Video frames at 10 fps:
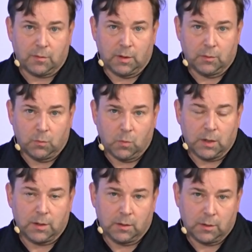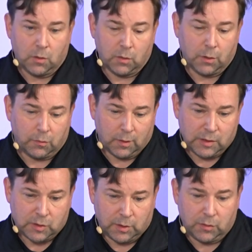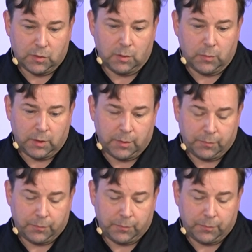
into one organization in Germany.